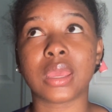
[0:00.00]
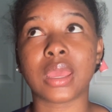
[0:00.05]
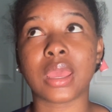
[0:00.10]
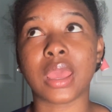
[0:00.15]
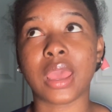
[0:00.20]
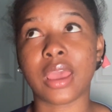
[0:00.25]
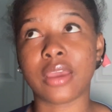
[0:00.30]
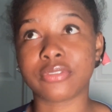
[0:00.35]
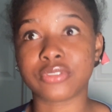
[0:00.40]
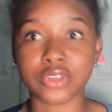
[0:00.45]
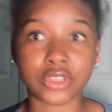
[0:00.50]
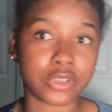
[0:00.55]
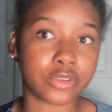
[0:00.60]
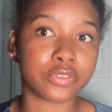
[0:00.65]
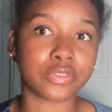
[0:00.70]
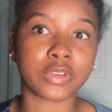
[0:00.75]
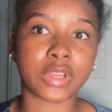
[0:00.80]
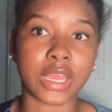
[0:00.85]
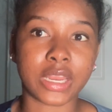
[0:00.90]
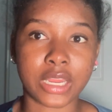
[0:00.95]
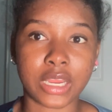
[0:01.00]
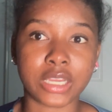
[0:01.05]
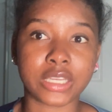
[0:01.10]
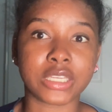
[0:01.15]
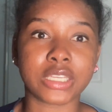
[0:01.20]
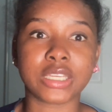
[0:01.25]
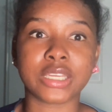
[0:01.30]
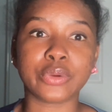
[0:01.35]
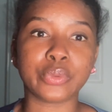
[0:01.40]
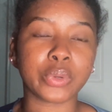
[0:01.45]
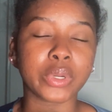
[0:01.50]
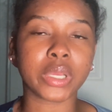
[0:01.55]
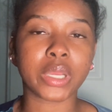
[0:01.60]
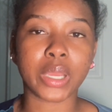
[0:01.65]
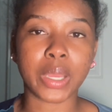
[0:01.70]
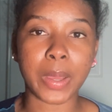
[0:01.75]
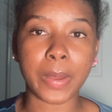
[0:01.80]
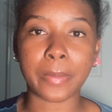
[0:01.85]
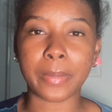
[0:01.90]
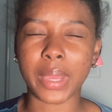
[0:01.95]
after you're flat ironing, you want to
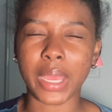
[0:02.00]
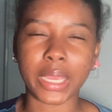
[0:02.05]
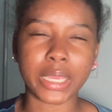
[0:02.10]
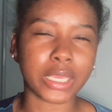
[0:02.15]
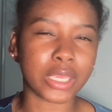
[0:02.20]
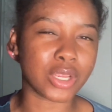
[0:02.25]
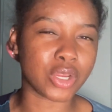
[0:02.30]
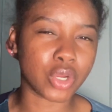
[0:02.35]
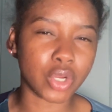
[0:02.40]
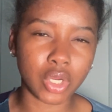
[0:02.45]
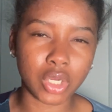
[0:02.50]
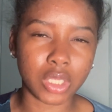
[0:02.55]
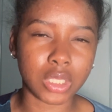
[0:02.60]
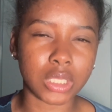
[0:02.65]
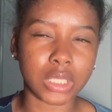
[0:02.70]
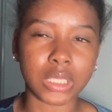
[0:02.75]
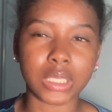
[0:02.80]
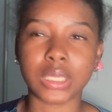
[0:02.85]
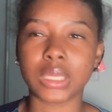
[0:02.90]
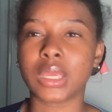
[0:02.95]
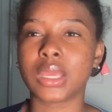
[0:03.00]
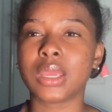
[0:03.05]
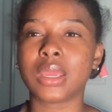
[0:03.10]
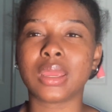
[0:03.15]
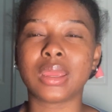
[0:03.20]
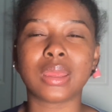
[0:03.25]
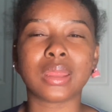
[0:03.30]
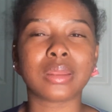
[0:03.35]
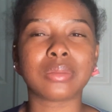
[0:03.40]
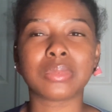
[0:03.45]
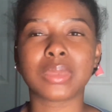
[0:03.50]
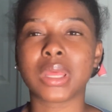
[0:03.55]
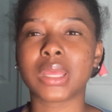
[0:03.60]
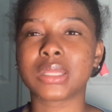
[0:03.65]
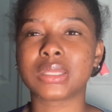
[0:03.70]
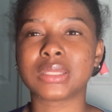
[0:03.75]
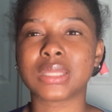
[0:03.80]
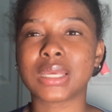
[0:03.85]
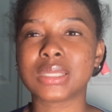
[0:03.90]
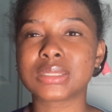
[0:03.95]
come back and curl it. And I'm
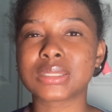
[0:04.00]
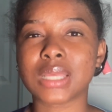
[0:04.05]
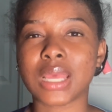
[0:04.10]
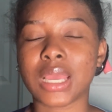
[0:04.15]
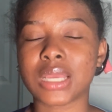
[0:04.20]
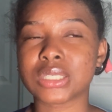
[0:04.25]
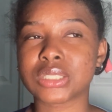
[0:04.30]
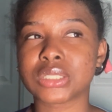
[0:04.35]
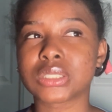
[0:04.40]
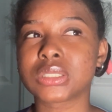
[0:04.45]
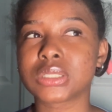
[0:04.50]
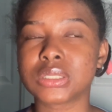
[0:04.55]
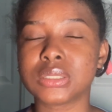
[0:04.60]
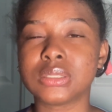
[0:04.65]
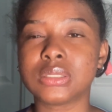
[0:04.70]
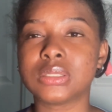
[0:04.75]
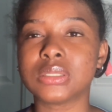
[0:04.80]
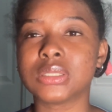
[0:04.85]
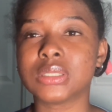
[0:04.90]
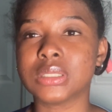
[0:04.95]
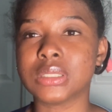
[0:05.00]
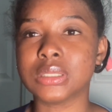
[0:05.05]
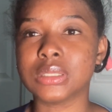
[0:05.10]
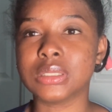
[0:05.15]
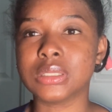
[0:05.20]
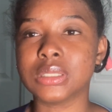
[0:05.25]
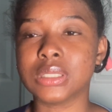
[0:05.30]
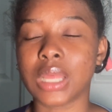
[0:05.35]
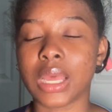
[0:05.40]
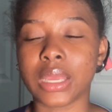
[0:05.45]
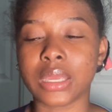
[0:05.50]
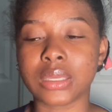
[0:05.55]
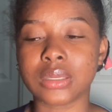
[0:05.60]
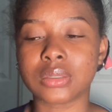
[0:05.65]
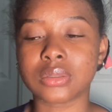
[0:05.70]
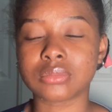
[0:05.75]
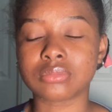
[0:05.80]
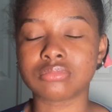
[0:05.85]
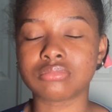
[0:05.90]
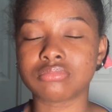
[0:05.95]
like, that's actually like
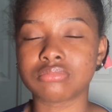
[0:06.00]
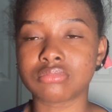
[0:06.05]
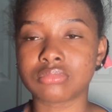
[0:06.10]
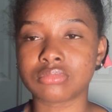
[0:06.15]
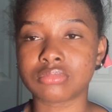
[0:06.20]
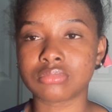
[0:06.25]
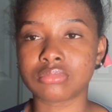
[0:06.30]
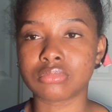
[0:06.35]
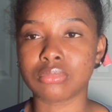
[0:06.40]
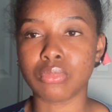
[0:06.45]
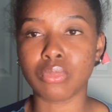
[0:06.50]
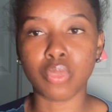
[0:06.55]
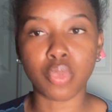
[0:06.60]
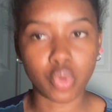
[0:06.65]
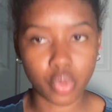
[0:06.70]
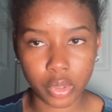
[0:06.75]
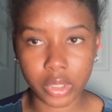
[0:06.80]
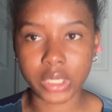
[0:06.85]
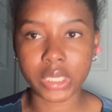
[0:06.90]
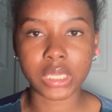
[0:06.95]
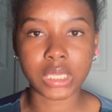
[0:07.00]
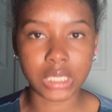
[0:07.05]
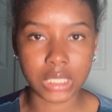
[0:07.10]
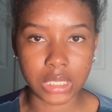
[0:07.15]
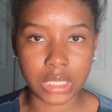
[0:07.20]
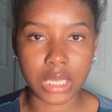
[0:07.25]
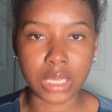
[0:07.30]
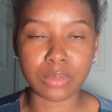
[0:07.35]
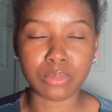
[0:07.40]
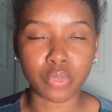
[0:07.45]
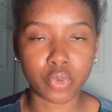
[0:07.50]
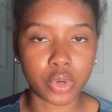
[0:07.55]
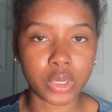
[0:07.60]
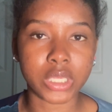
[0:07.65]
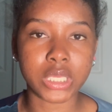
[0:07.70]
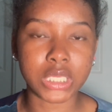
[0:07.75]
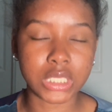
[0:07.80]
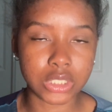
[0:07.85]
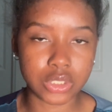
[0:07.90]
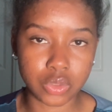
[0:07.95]
more heat and more
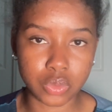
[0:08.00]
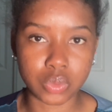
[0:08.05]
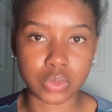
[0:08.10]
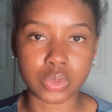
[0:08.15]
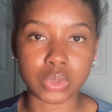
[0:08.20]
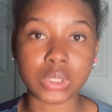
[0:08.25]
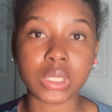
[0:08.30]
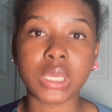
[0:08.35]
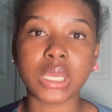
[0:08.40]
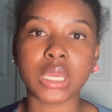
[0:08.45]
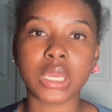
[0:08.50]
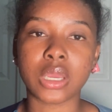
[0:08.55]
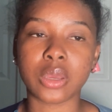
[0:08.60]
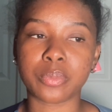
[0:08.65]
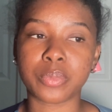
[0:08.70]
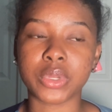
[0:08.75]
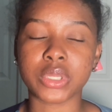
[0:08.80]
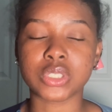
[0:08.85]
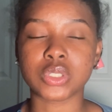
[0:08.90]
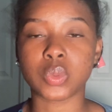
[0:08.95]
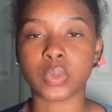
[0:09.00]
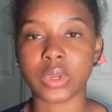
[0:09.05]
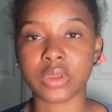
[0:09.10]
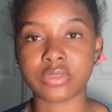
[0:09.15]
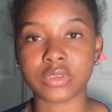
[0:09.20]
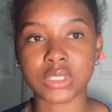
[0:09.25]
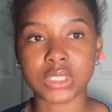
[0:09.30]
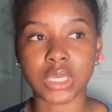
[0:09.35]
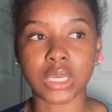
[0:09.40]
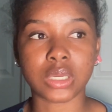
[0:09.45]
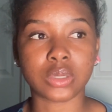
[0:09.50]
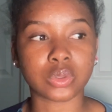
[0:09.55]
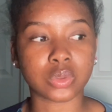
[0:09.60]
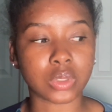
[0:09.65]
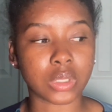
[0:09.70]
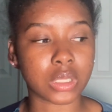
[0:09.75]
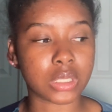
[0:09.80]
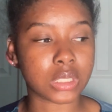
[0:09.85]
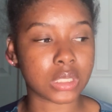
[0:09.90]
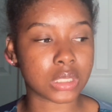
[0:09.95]
heat tools compared to WavyTalk.
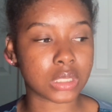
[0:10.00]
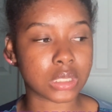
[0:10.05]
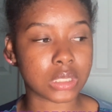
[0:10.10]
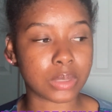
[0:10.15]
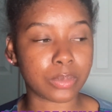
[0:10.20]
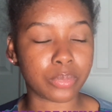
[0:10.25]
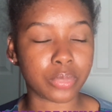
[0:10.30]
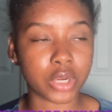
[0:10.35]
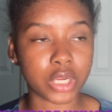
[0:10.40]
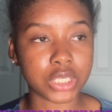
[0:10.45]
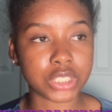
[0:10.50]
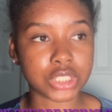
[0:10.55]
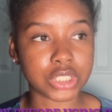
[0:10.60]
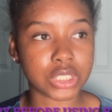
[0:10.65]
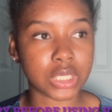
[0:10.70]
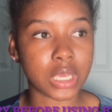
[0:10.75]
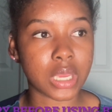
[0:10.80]
The brush